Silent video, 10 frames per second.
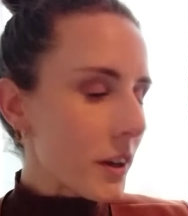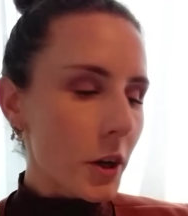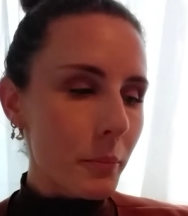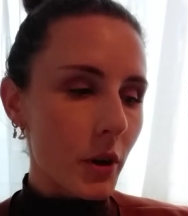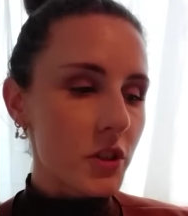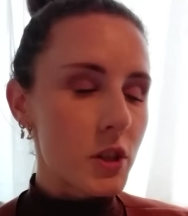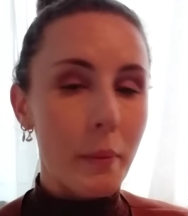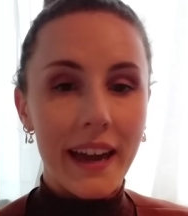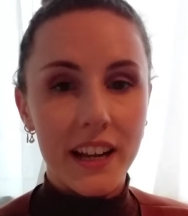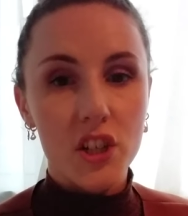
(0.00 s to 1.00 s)
your books to
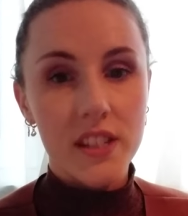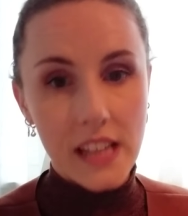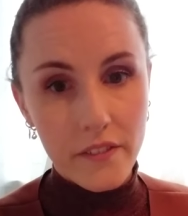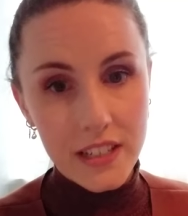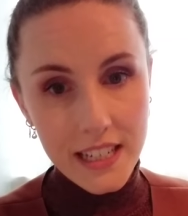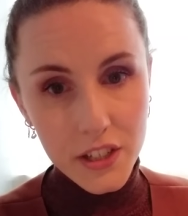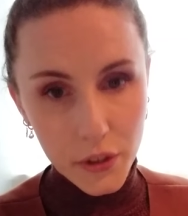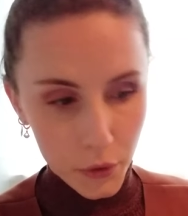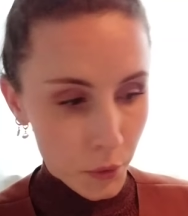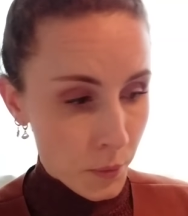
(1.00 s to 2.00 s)
page
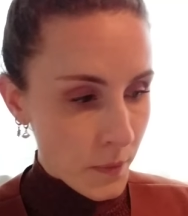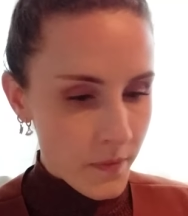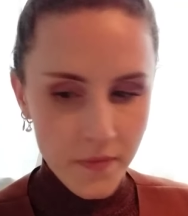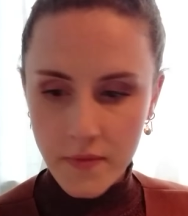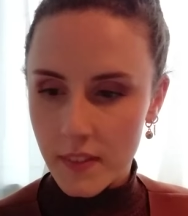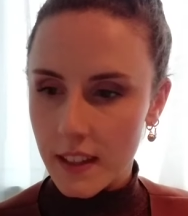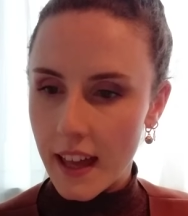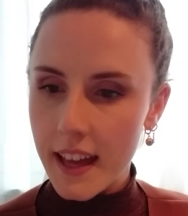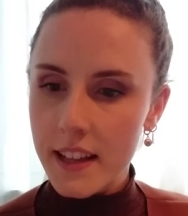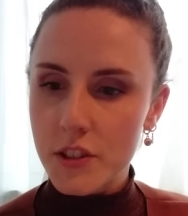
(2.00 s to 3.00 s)
72,
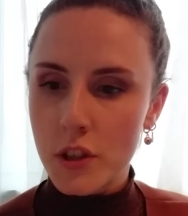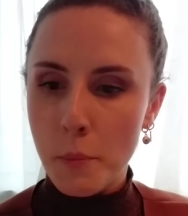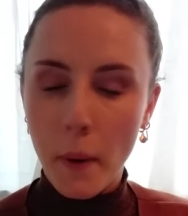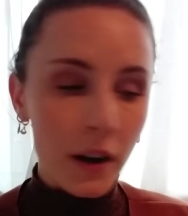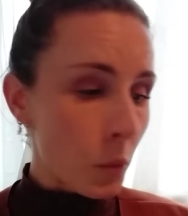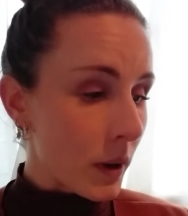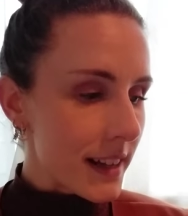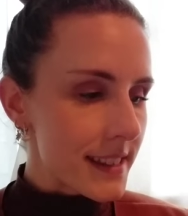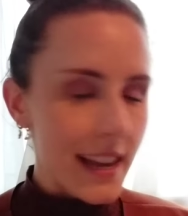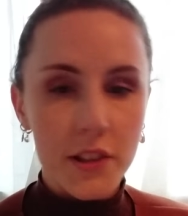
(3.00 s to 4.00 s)
okay, to the part where
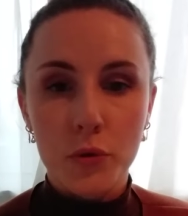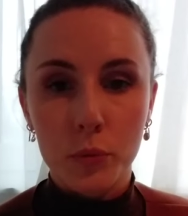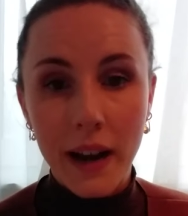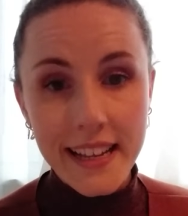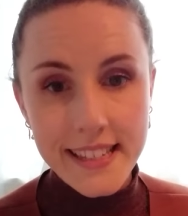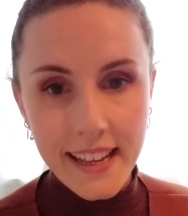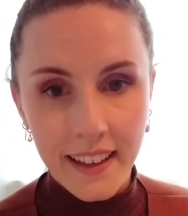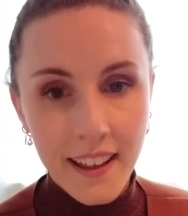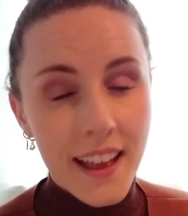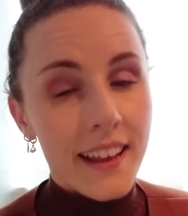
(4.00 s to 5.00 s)
it says writing.
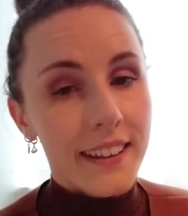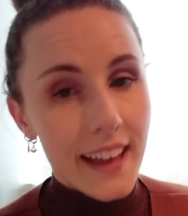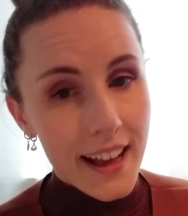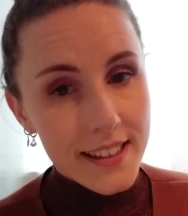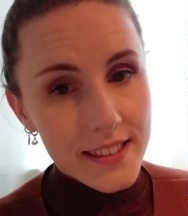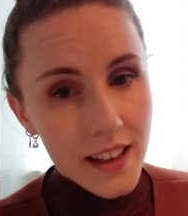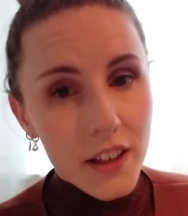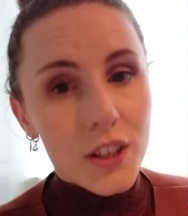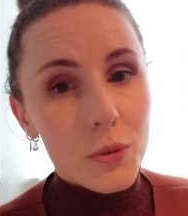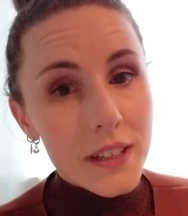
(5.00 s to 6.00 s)

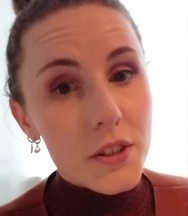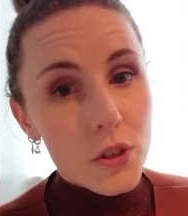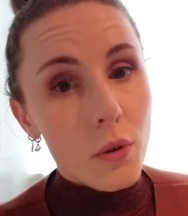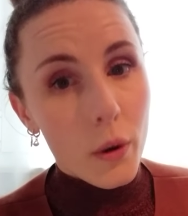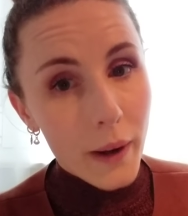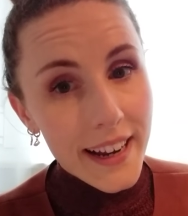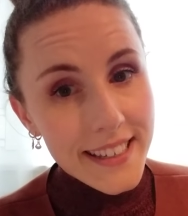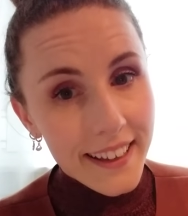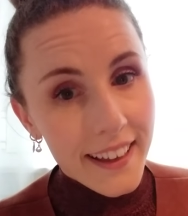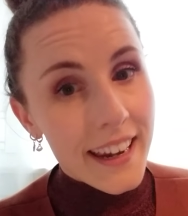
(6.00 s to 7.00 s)
Yes, you need to do a
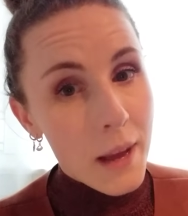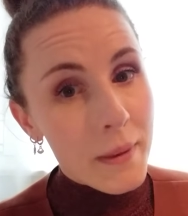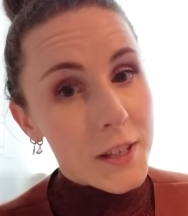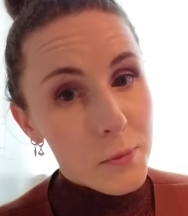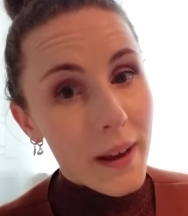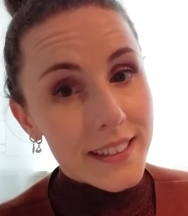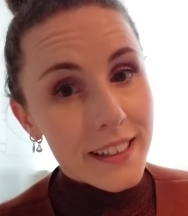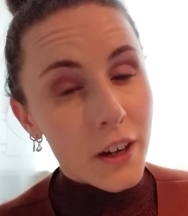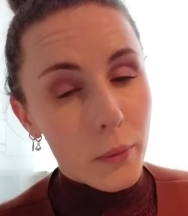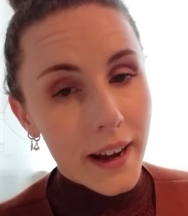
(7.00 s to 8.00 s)
writing, and I'm
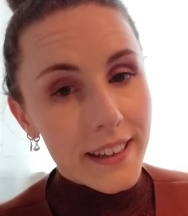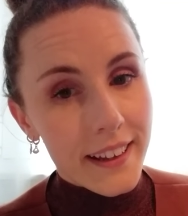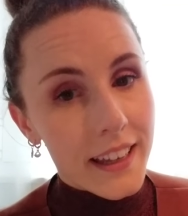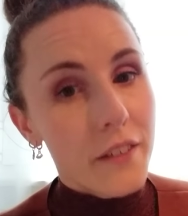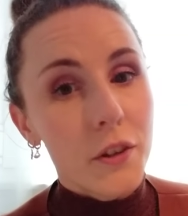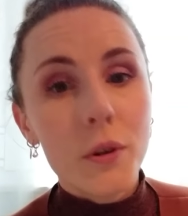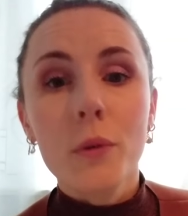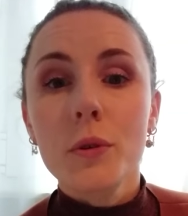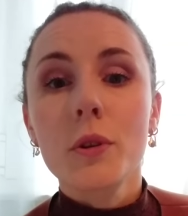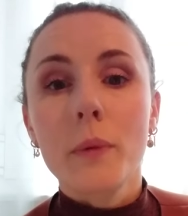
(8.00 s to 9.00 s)
expecting a writing, and if you
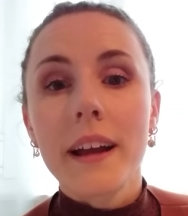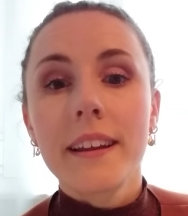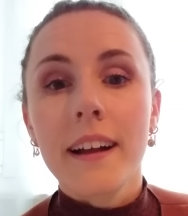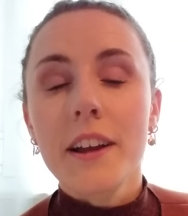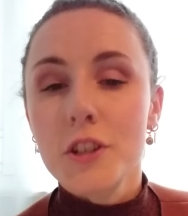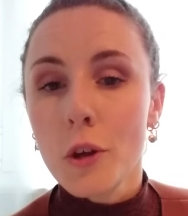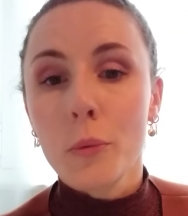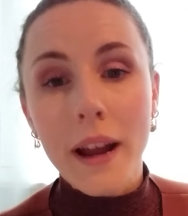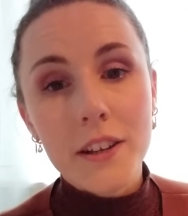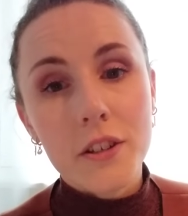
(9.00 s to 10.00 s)
don't do the writing, I shall
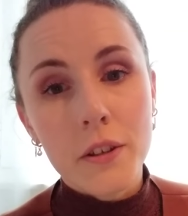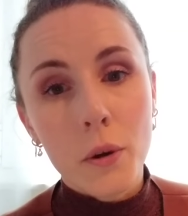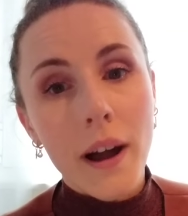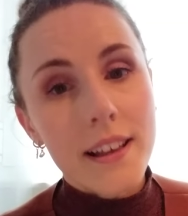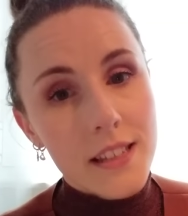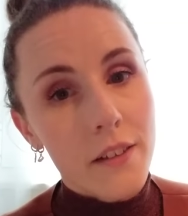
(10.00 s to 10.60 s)
write to you asking